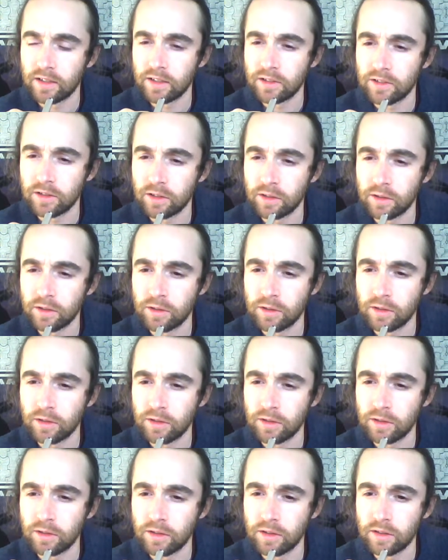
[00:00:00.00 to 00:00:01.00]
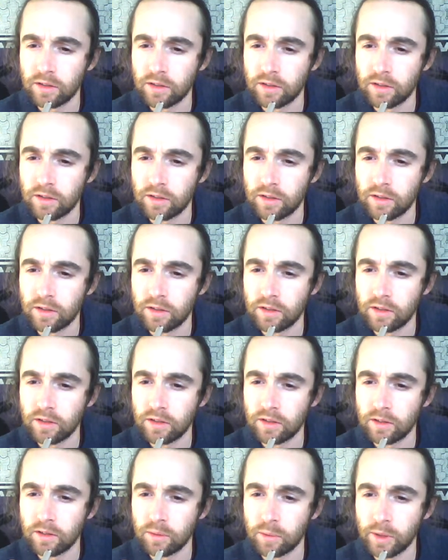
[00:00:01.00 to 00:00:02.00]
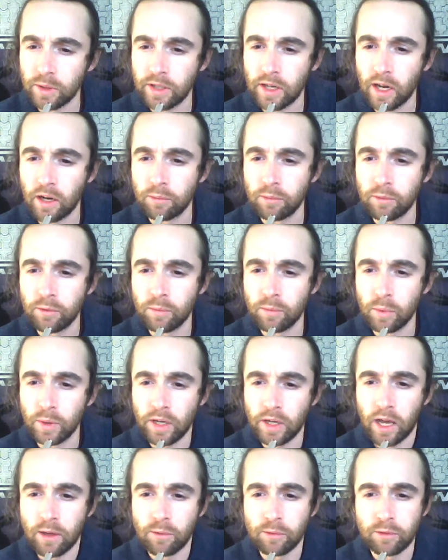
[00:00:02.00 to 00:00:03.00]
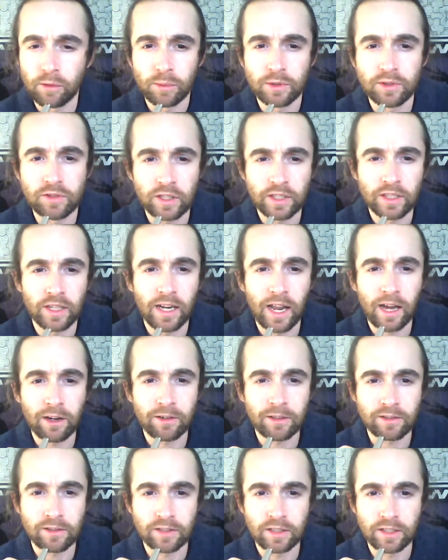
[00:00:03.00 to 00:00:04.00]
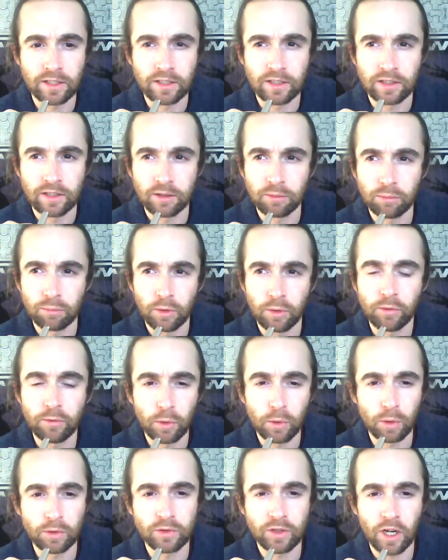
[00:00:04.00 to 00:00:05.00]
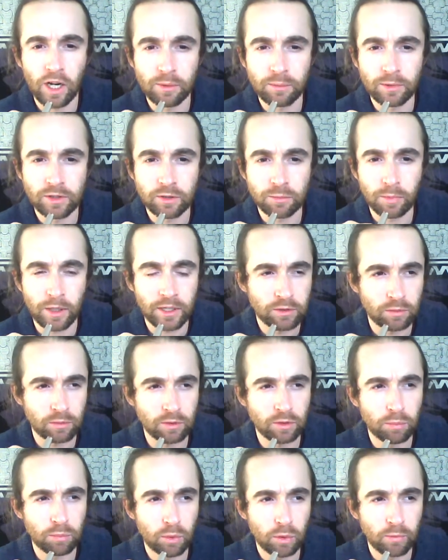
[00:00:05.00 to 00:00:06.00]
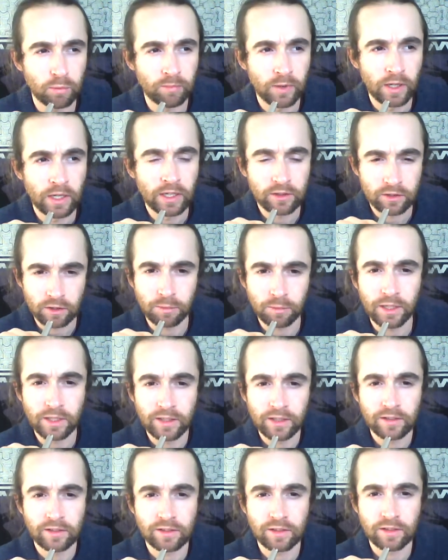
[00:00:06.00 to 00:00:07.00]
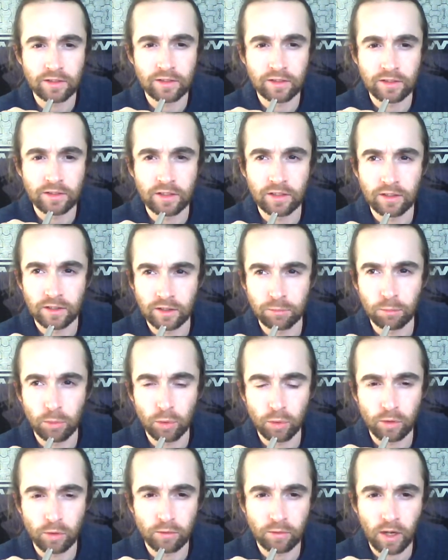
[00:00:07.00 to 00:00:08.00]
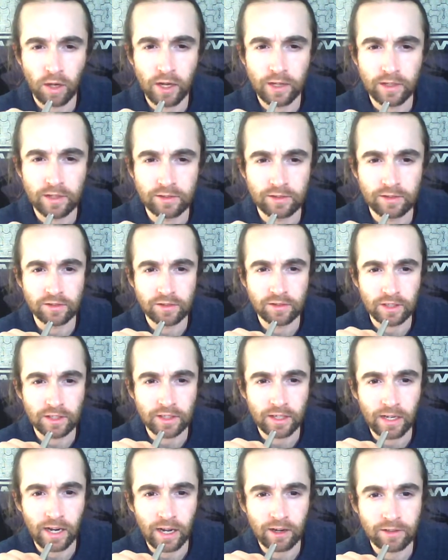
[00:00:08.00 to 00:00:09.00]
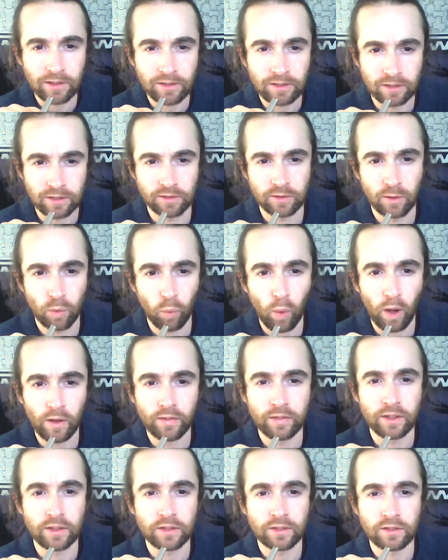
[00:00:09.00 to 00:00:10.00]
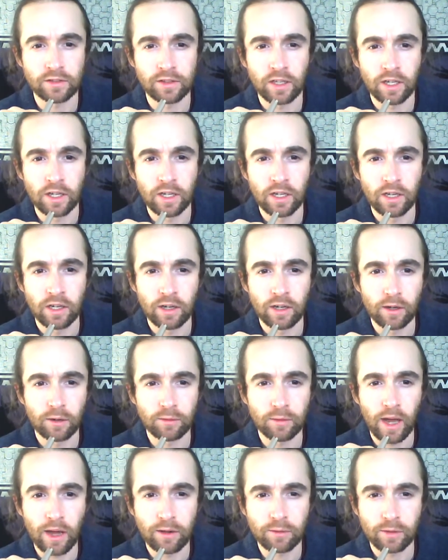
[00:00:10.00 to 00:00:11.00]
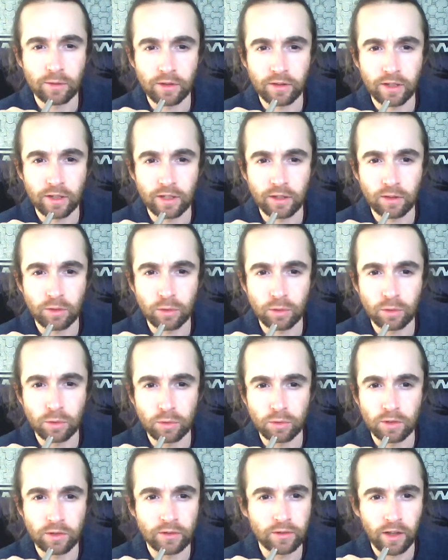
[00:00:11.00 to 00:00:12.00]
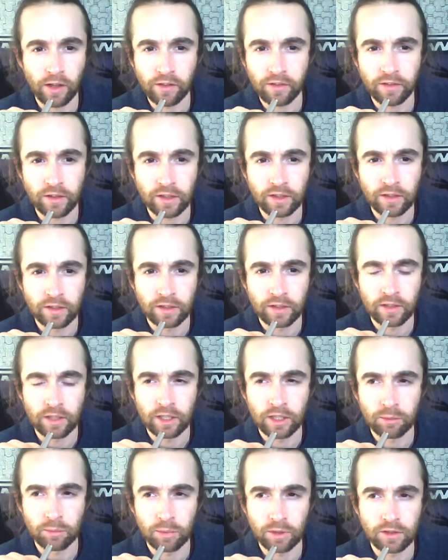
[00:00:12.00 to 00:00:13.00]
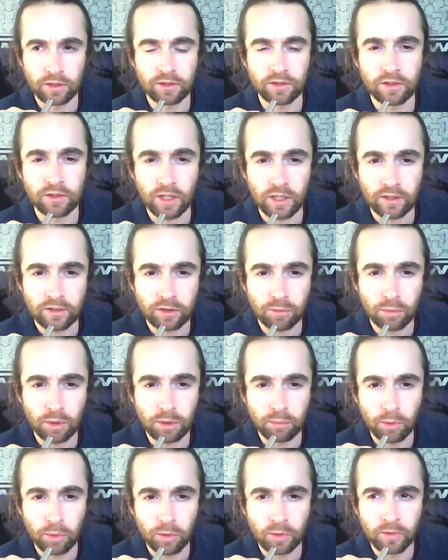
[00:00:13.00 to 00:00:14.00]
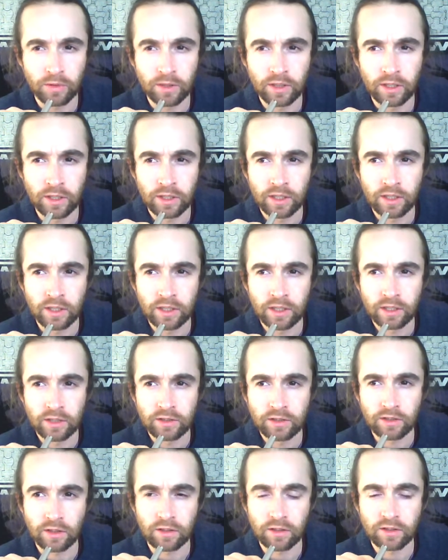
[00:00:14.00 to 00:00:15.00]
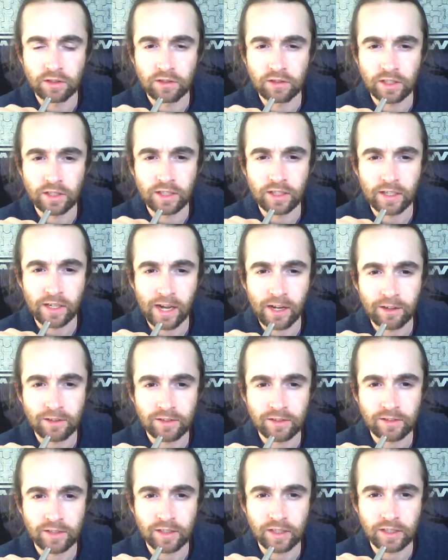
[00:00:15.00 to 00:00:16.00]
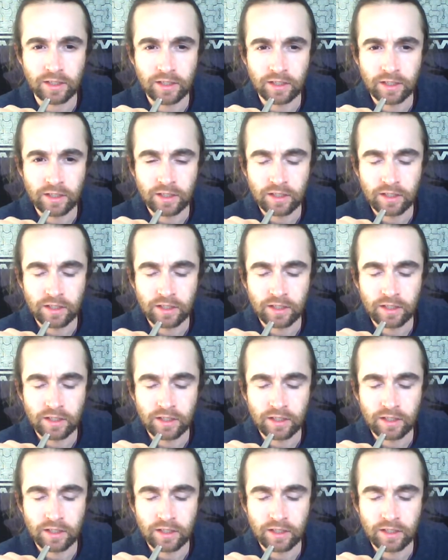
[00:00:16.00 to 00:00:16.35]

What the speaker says: so we came from a singularity before time and space was born. To me, this ball of light singularity. It's the oneness of everything and all and nothing, because it's yet to be born. So this singularity,